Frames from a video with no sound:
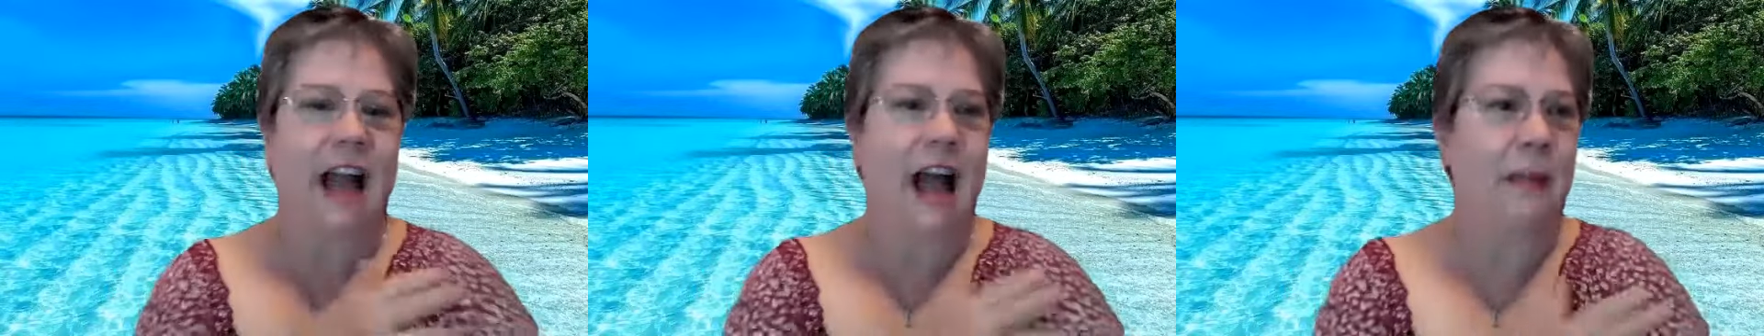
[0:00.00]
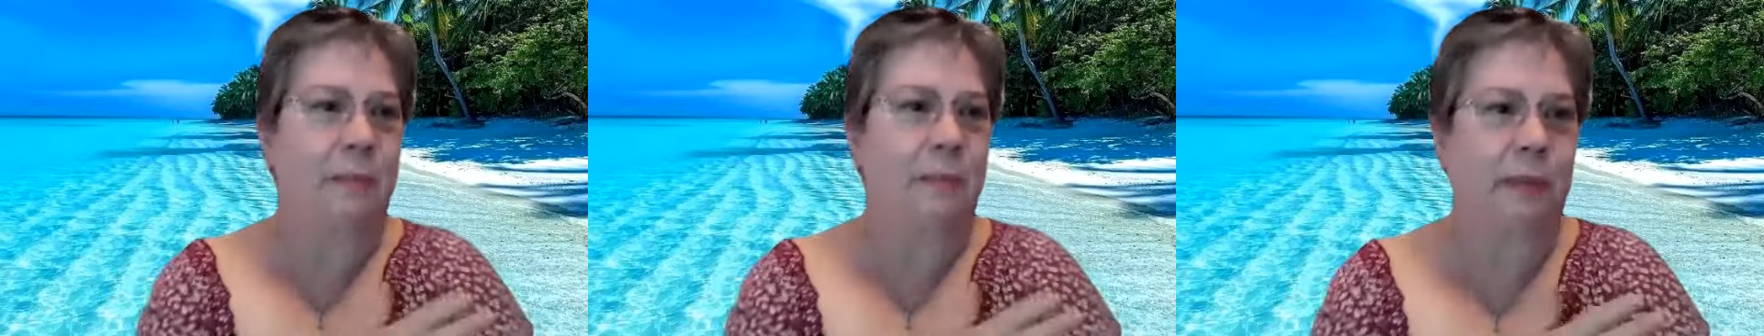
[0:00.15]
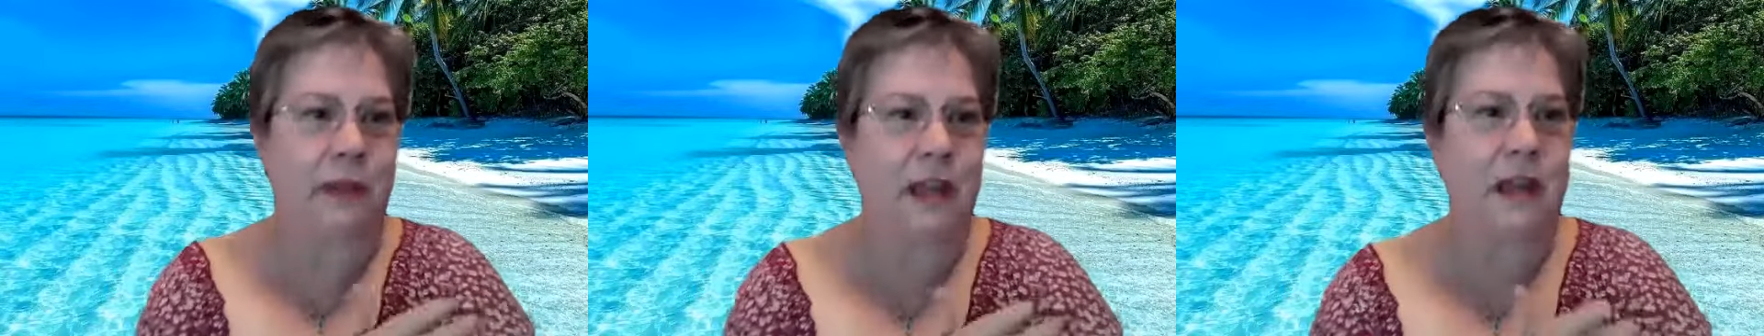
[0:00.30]

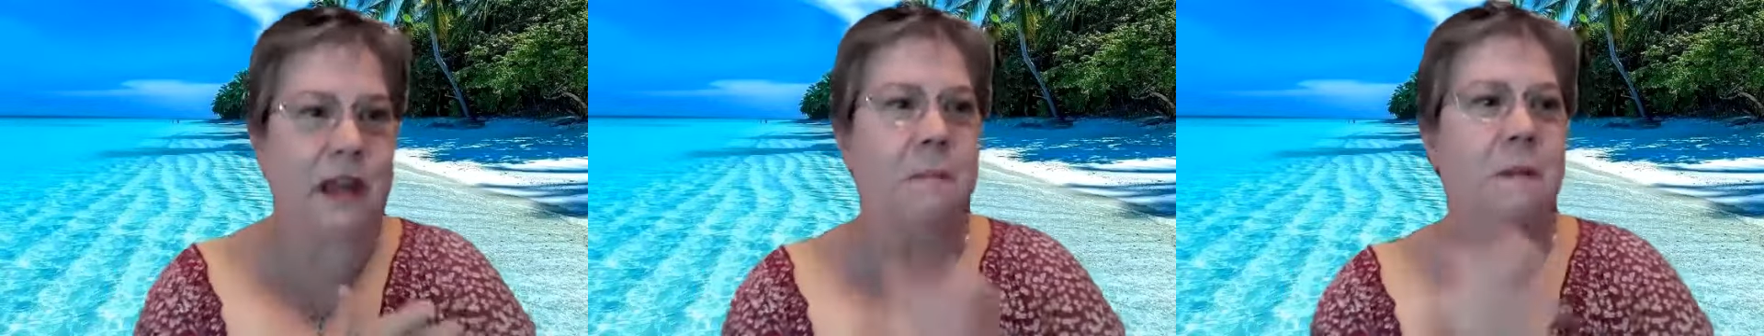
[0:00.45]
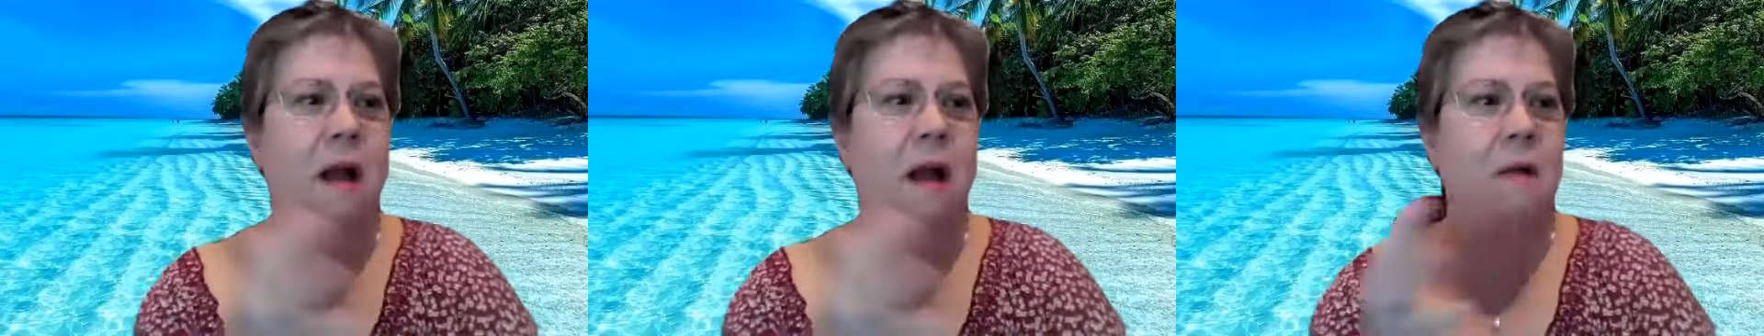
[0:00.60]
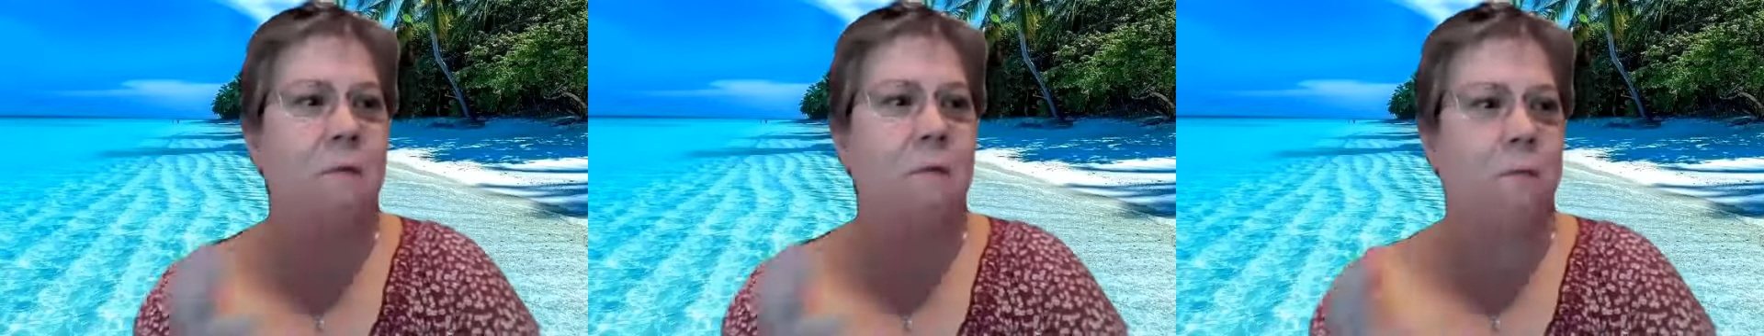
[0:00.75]
I
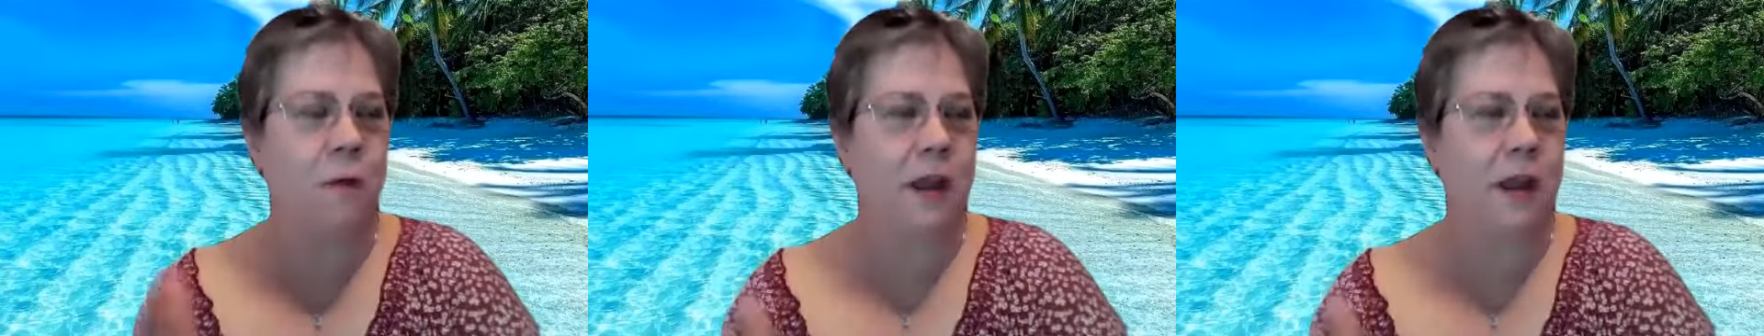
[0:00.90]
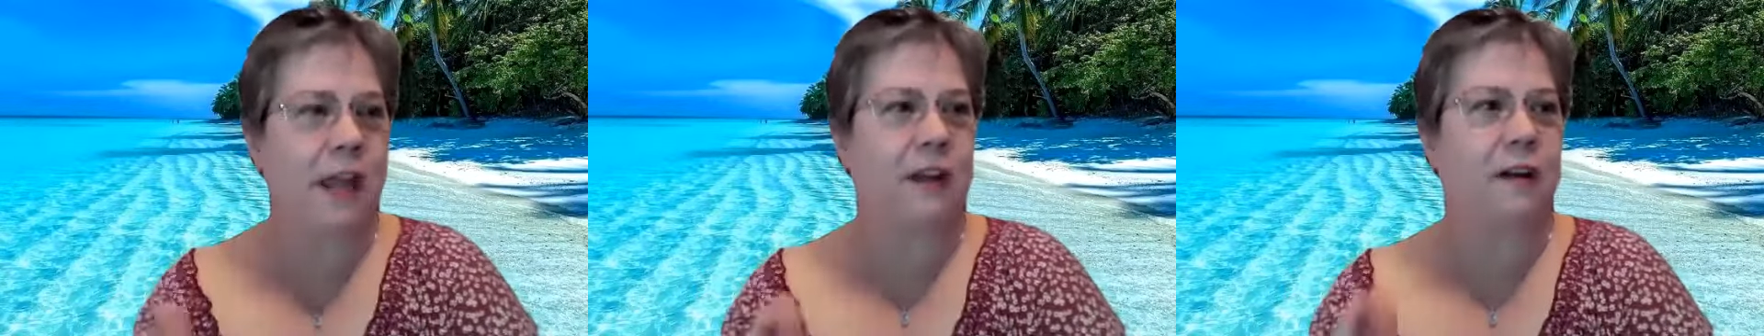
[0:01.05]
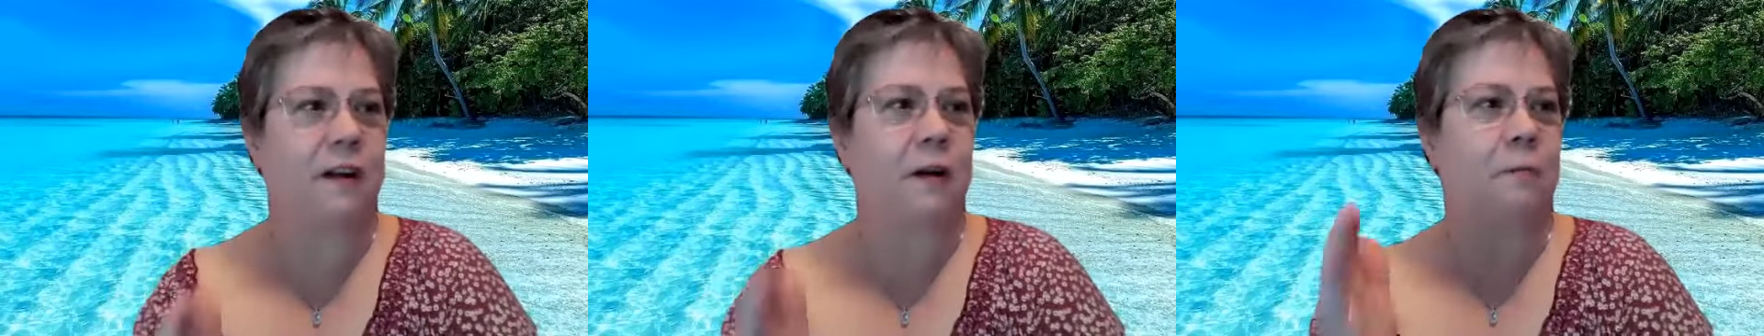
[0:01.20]
plan my
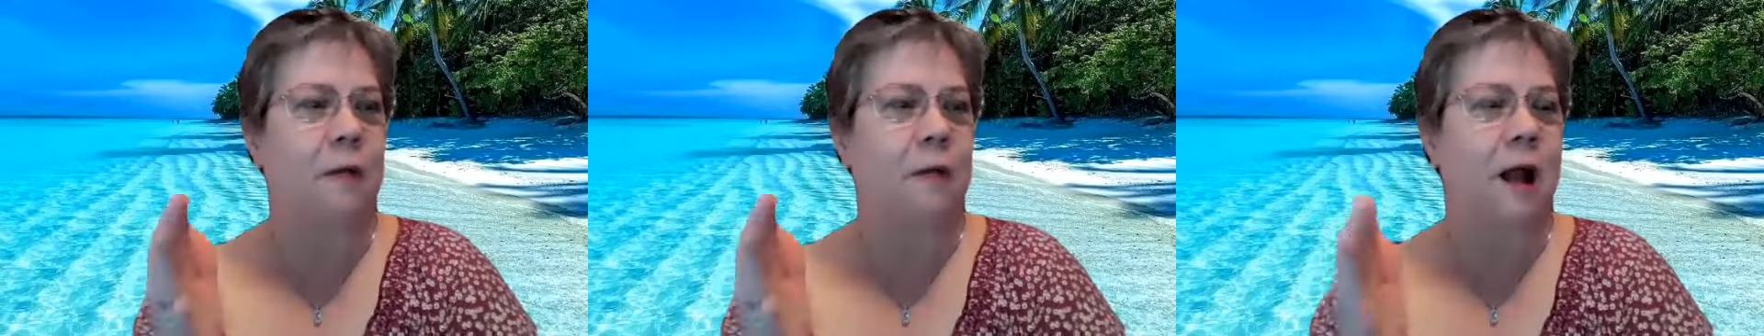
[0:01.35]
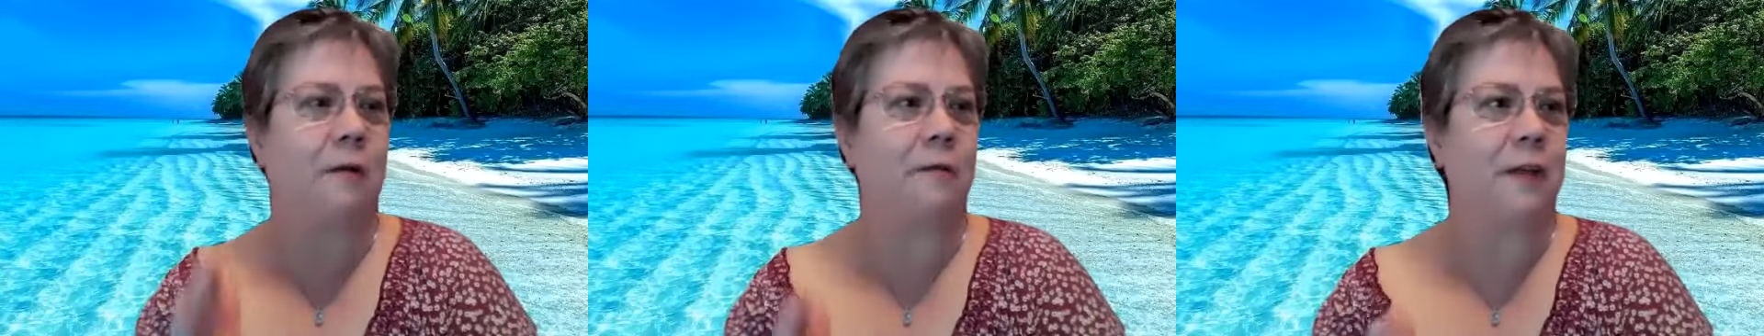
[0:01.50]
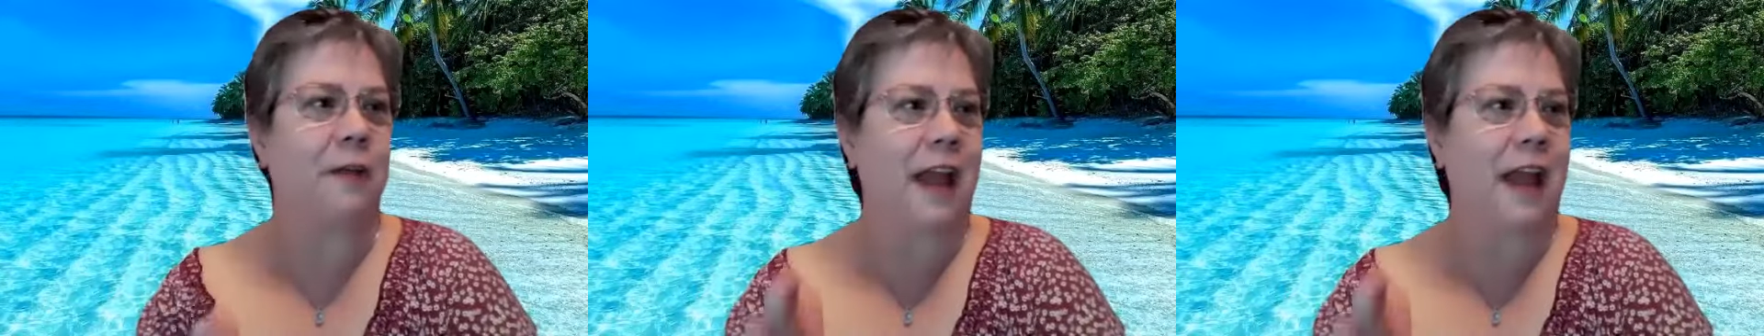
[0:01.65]
week
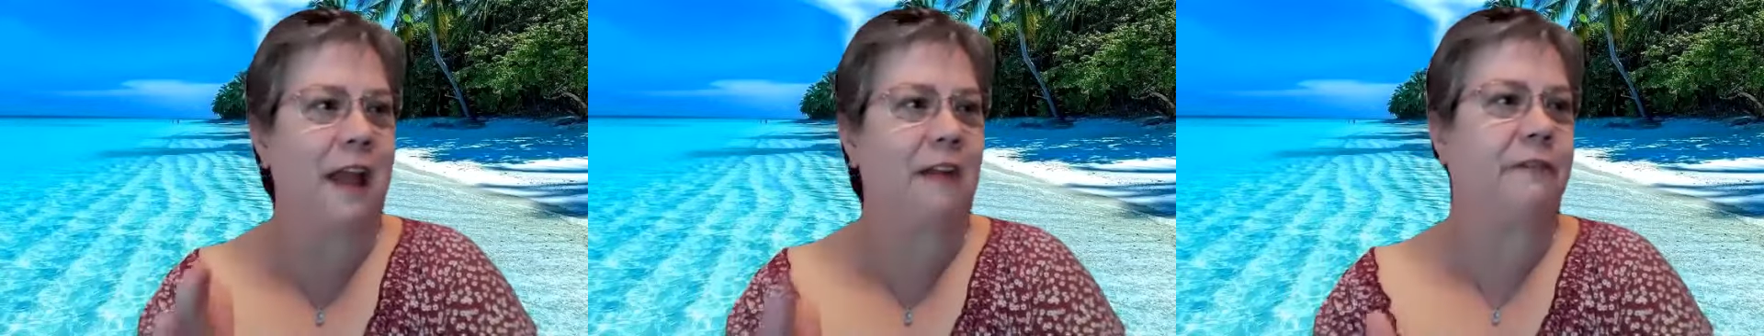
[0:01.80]
around